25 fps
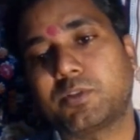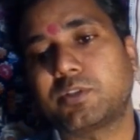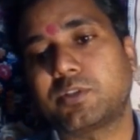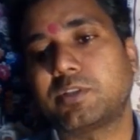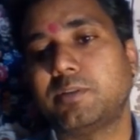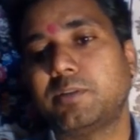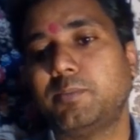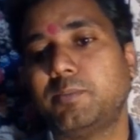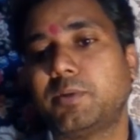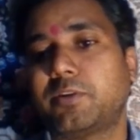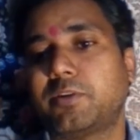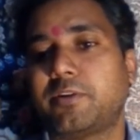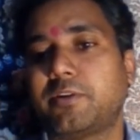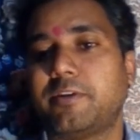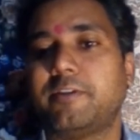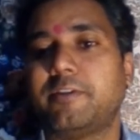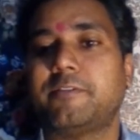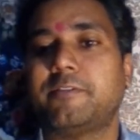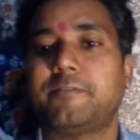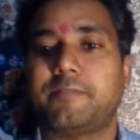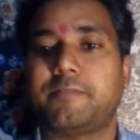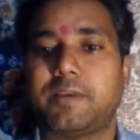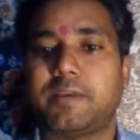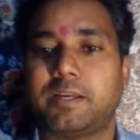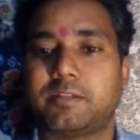similar
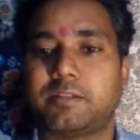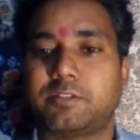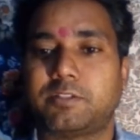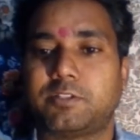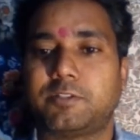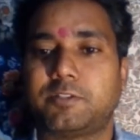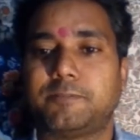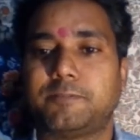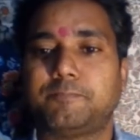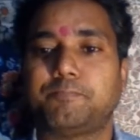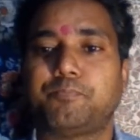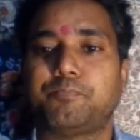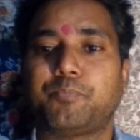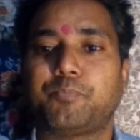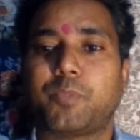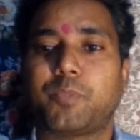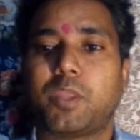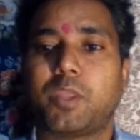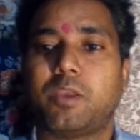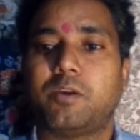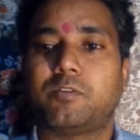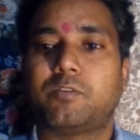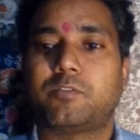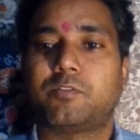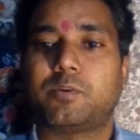effect
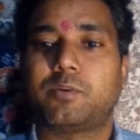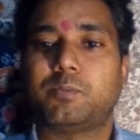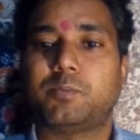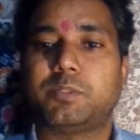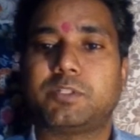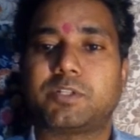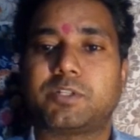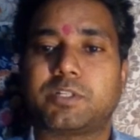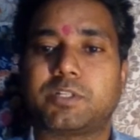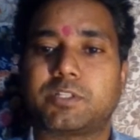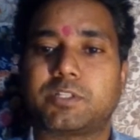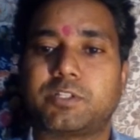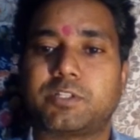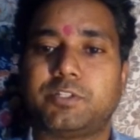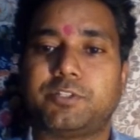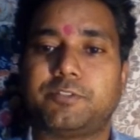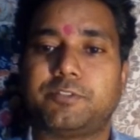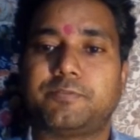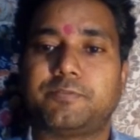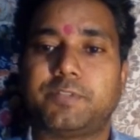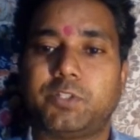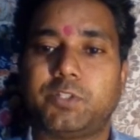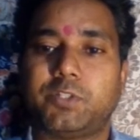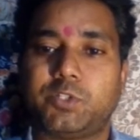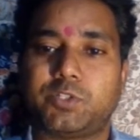from the
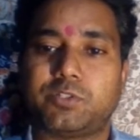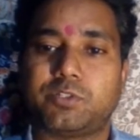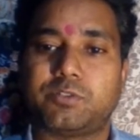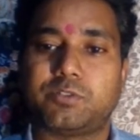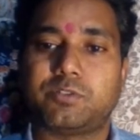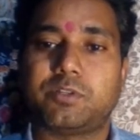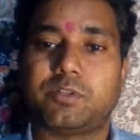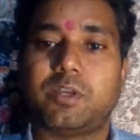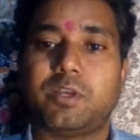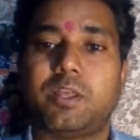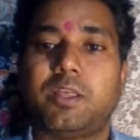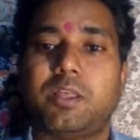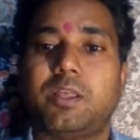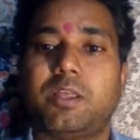translated version,